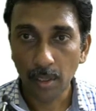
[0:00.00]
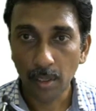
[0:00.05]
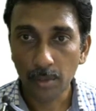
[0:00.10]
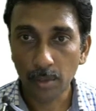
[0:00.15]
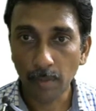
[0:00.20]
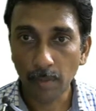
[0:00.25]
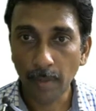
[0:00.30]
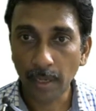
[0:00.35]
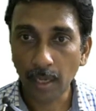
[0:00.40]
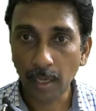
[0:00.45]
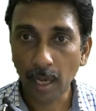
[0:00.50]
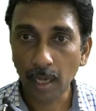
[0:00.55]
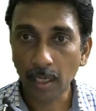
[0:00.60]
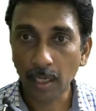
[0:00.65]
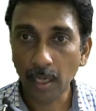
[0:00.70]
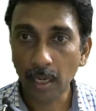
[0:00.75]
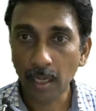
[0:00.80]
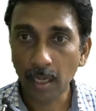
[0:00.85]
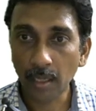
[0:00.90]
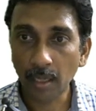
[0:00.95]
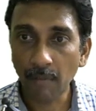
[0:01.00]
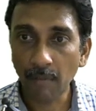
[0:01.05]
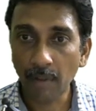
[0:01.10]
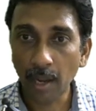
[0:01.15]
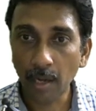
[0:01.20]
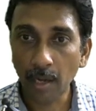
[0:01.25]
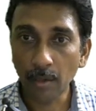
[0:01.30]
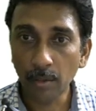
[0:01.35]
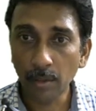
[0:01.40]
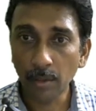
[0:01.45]
So by calculating the
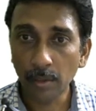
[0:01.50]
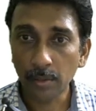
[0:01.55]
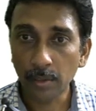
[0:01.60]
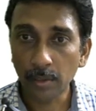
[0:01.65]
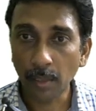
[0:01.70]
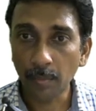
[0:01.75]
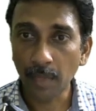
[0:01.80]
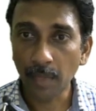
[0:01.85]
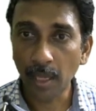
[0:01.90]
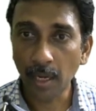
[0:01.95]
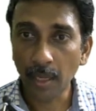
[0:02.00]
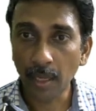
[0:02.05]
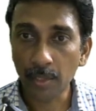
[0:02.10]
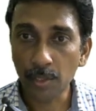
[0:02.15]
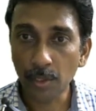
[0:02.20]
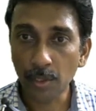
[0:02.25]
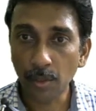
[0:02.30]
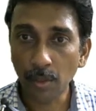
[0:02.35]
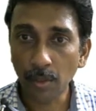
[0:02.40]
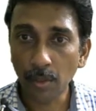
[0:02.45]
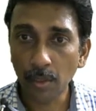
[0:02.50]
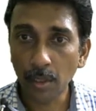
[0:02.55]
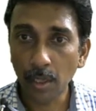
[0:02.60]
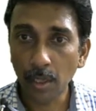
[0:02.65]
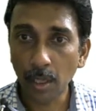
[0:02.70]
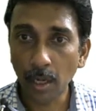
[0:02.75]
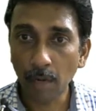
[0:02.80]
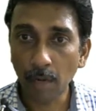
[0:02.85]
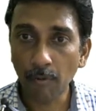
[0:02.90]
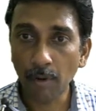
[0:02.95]
value, some array 0,
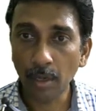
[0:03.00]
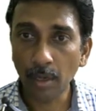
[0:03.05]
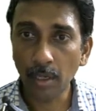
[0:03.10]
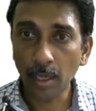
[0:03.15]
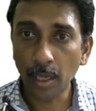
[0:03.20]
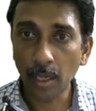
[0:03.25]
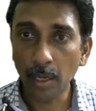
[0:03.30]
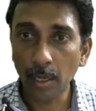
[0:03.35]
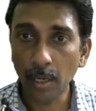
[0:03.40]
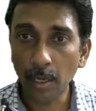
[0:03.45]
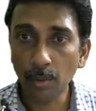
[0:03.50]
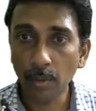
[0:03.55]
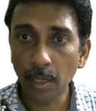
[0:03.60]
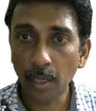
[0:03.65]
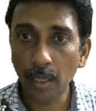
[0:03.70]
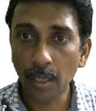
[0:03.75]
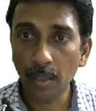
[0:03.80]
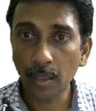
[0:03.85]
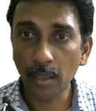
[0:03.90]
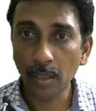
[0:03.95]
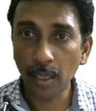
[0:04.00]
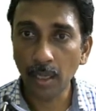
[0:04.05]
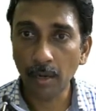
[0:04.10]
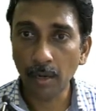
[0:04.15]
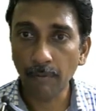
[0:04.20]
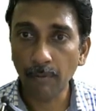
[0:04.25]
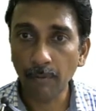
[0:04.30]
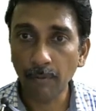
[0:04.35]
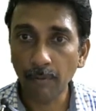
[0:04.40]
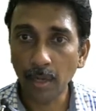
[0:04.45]
array 1, array 2, array 3,
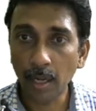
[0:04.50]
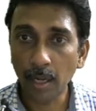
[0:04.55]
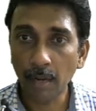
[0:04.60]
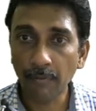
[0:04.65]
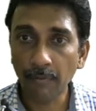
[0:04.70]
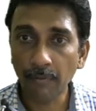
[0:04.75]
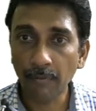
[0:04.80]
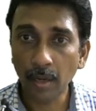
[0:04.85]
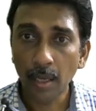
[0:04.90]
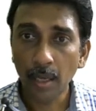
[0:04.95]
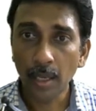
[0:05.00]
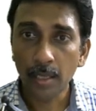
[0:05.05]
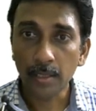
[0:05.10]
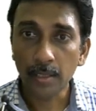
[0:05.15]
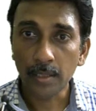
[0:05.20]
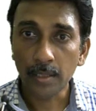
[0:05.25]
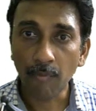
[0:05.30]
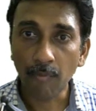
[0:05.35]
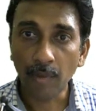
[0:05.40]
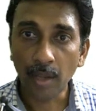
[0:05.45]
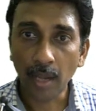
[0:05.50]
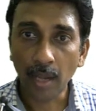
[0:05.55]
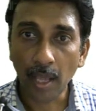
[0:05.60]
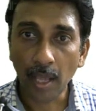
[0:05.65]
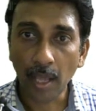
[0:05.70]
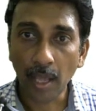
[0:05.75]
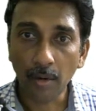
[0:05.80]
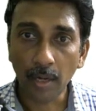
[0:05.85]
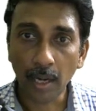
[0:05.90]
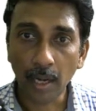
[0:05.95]
array 4, array 5,
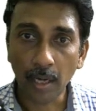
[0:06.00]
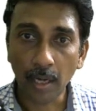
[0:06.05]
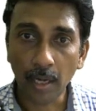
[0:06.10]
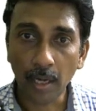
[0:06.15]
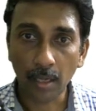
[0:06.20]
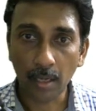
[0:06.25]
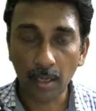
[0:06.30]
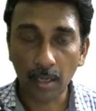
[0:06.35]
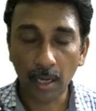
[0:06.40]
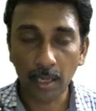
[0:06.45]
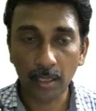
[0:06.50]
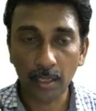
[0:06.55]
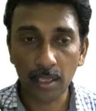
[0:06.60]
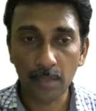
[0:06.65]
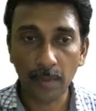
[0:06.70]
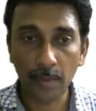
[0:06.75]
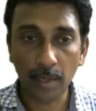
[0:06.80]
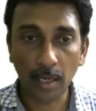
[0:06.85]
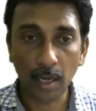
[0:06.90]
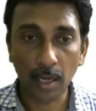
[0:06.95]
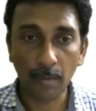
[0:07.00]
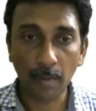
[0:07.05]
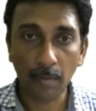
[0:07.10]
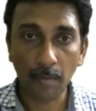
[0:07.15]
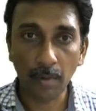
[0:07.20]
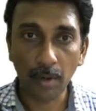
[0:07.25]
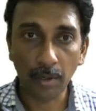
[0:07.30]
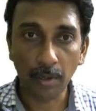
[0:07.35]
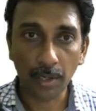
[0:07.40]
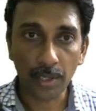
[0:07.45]
somewhere around at this particular
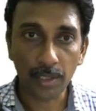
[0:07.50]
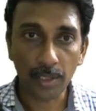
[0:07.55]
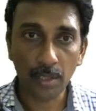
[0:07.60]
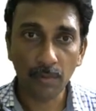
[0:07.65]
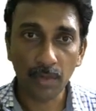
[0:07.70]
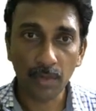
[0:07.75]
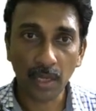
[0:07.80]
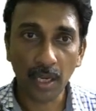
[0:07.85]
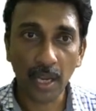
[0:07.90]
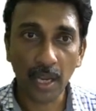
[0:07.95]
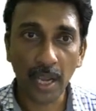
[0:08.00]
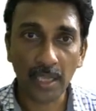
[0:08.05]
memory location, we can